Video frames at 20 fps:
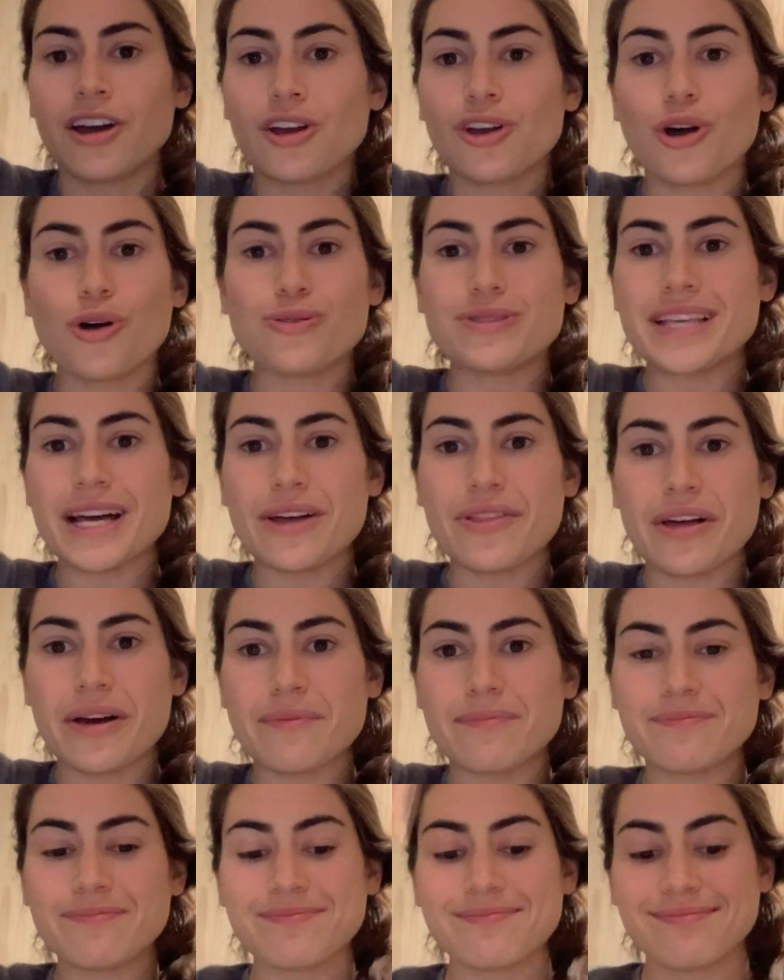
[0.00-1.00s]
Go tell
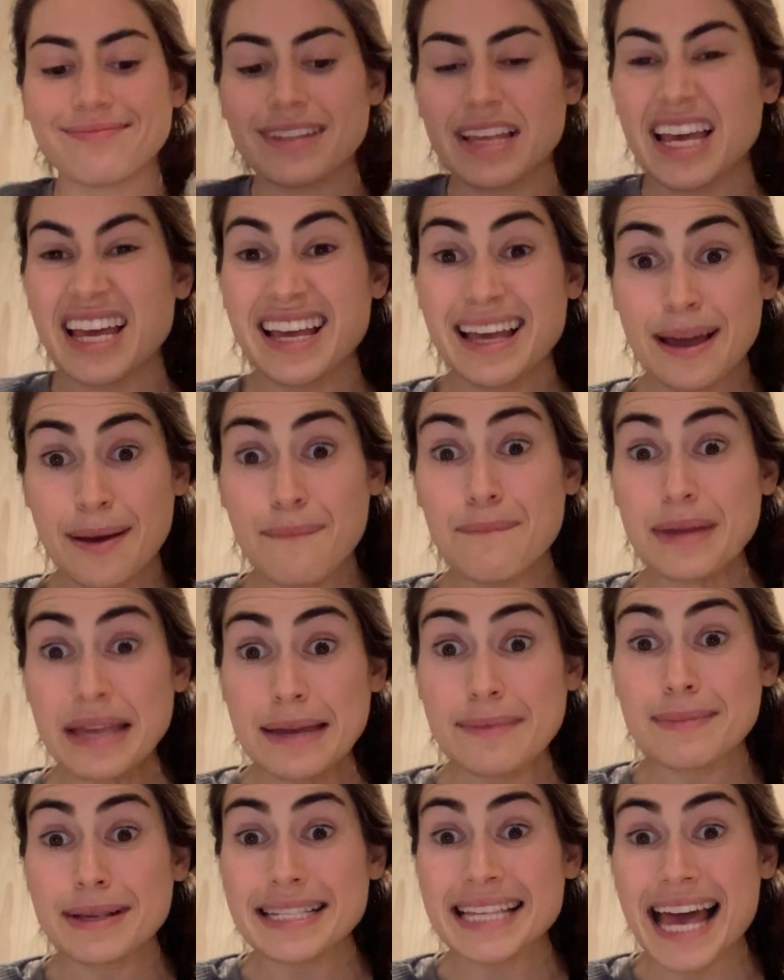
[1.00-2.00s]
them. Me
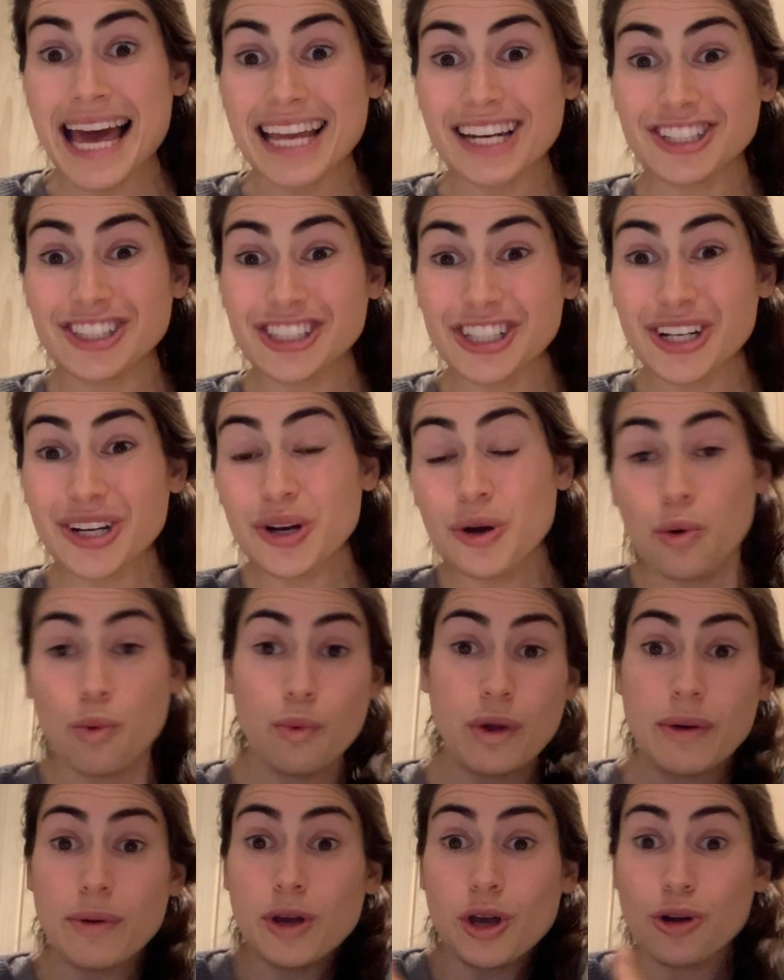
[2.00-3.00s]
and Miss Hattinger,
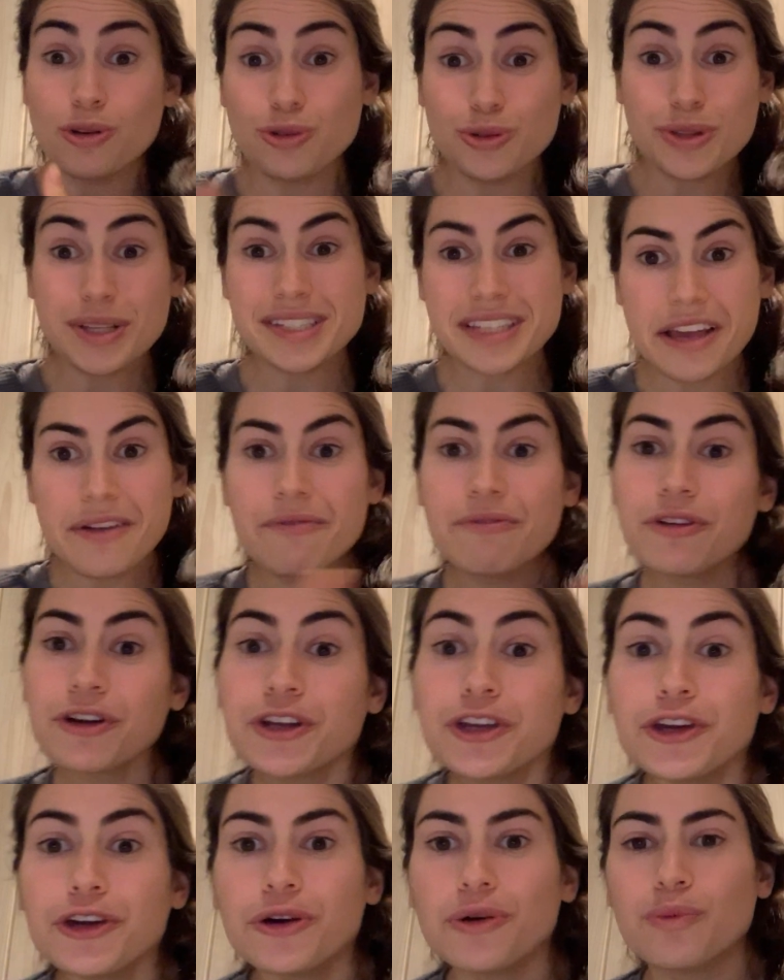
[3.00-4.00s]
we would go do the same for
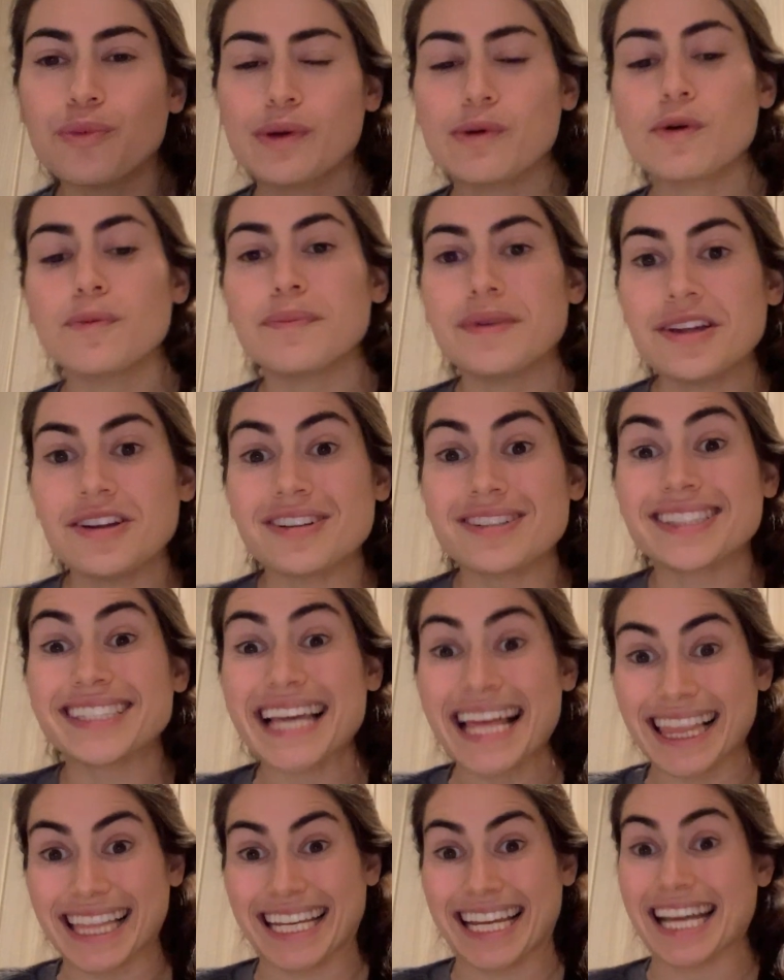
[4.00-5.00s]
you. We would be your
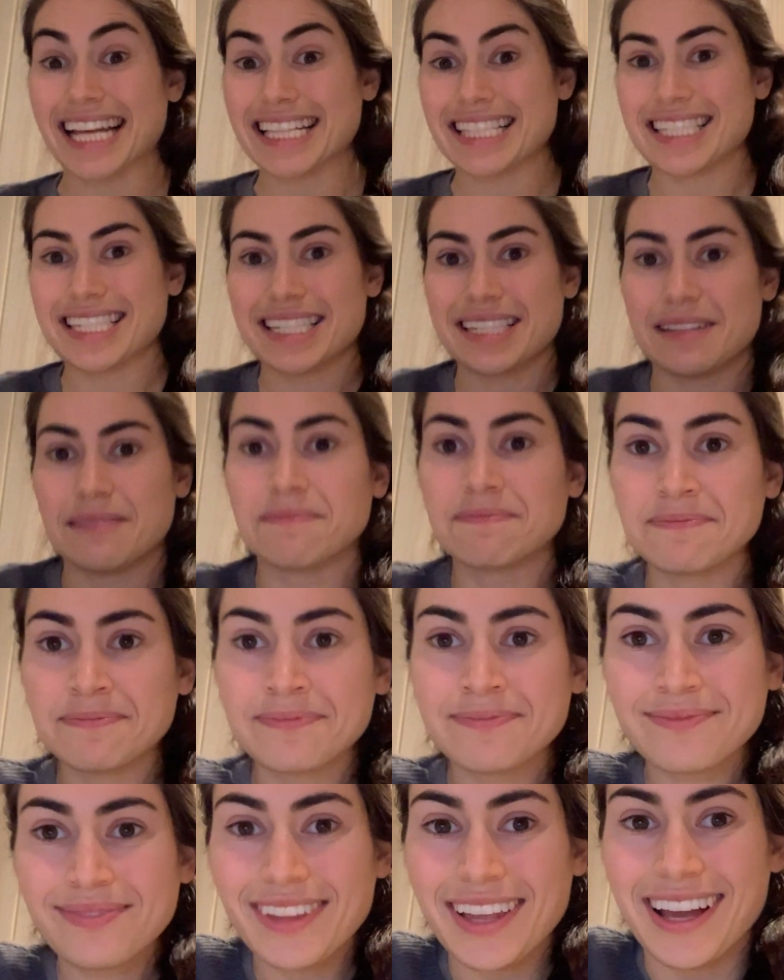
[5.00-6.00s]
delegates.
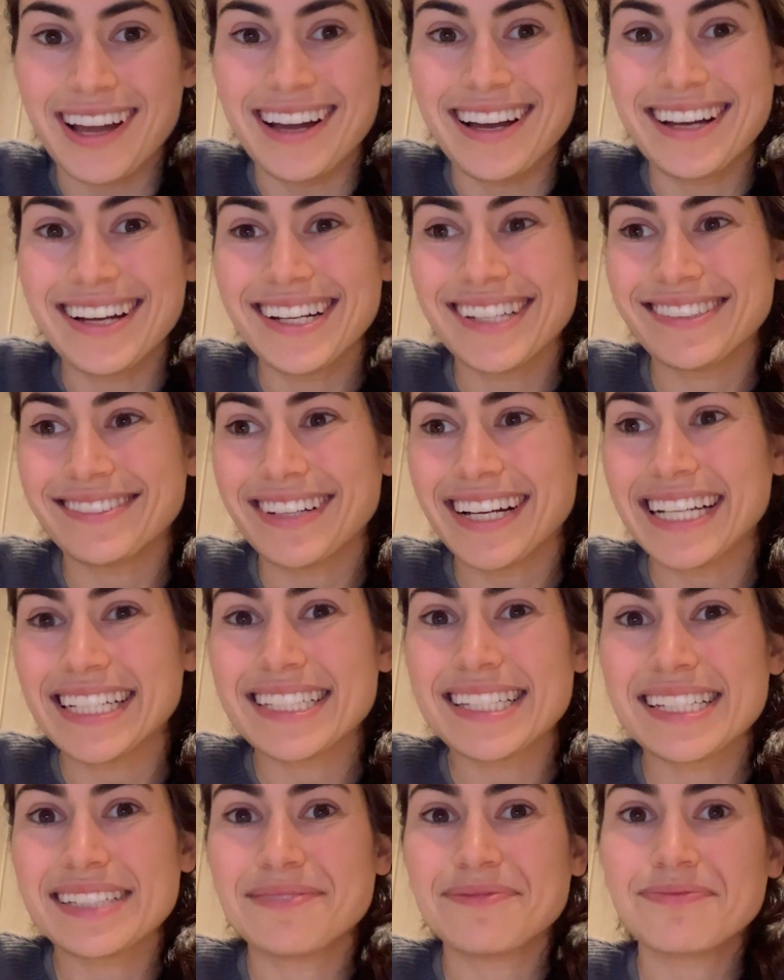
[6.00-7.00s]
All
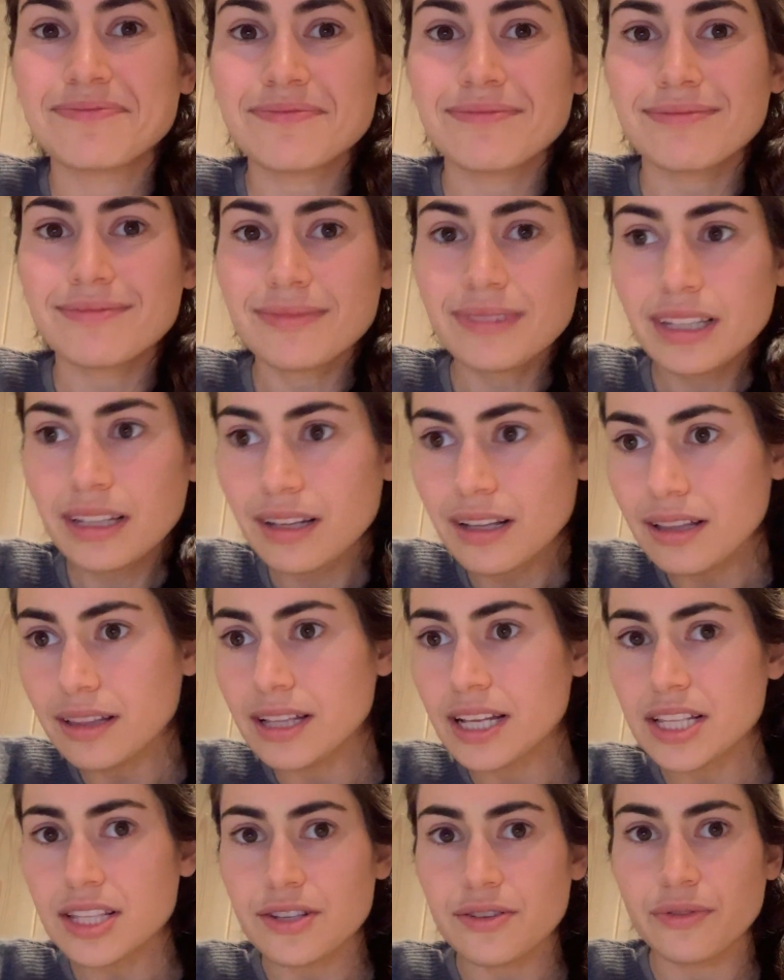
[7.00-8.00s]
right,
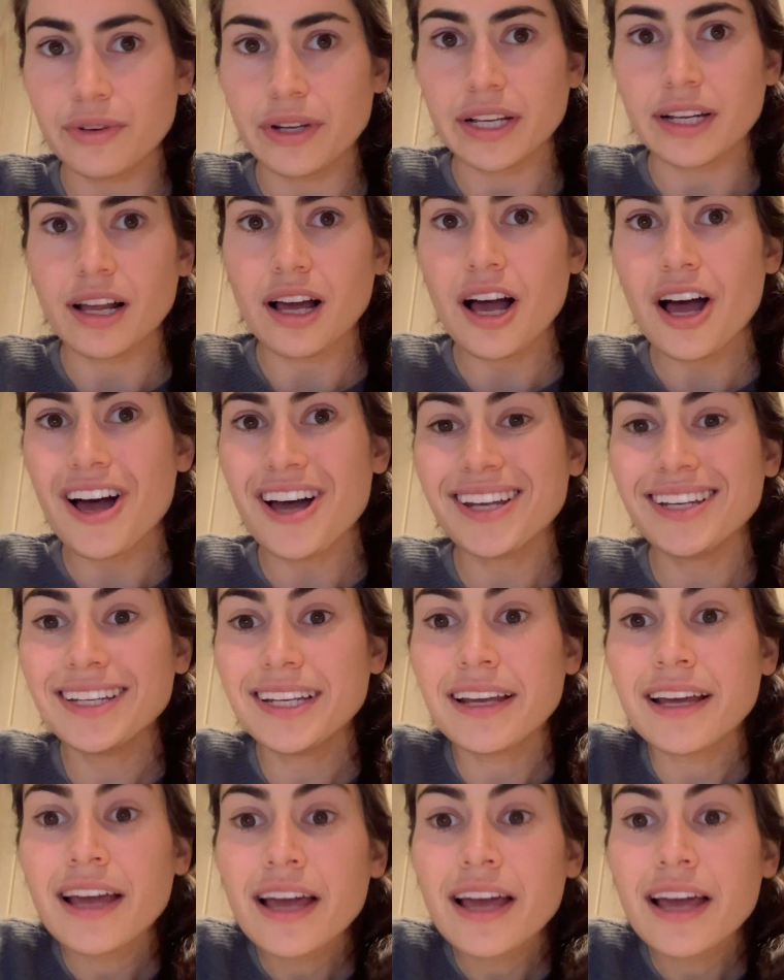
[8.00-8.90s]
let's read on.